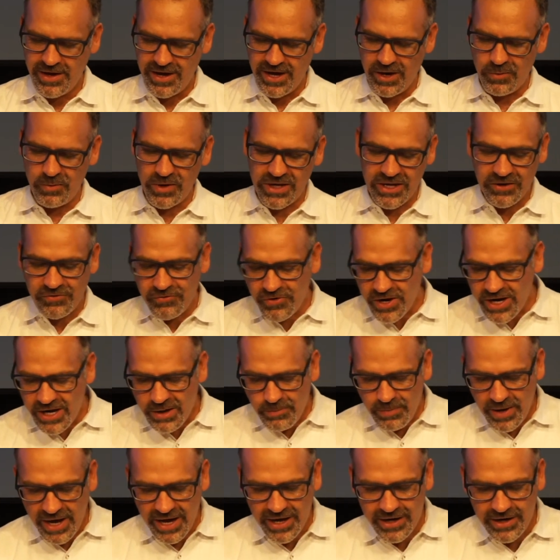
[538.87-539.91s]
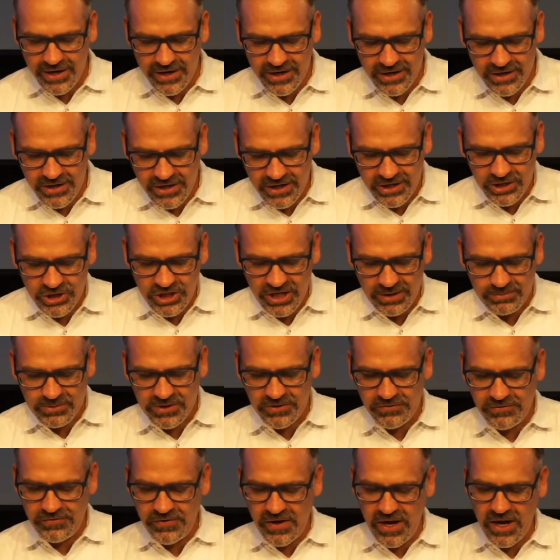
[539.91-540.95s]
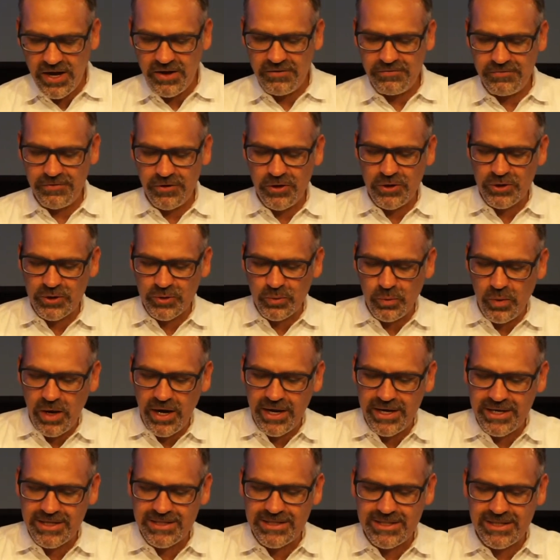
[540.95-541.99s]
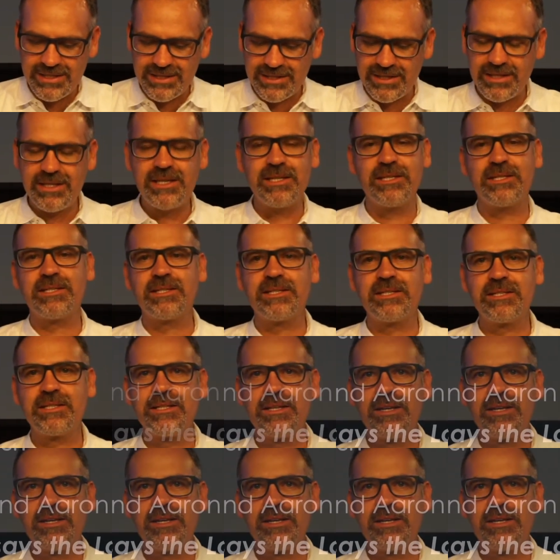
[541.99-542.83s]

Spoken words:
And we can read about it in chapter 5, verse 1. It says this.